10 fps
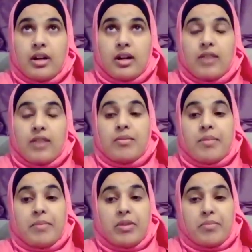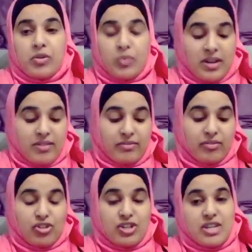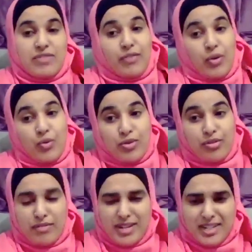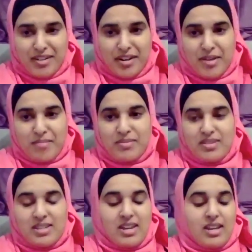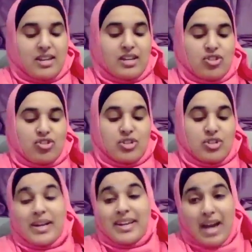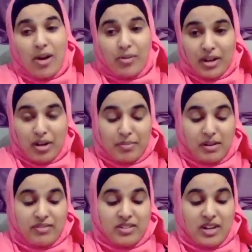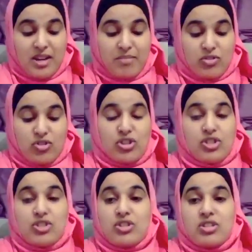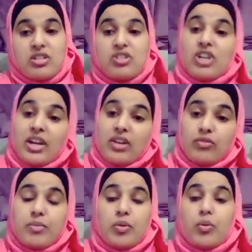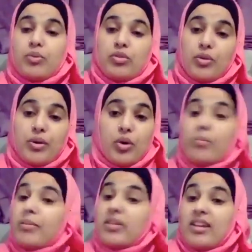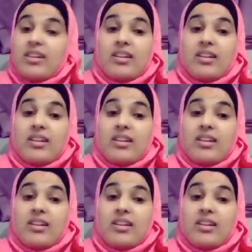I remember the midwife, she phoned 3 times. She went down a couple of times just to check for me what was going on because I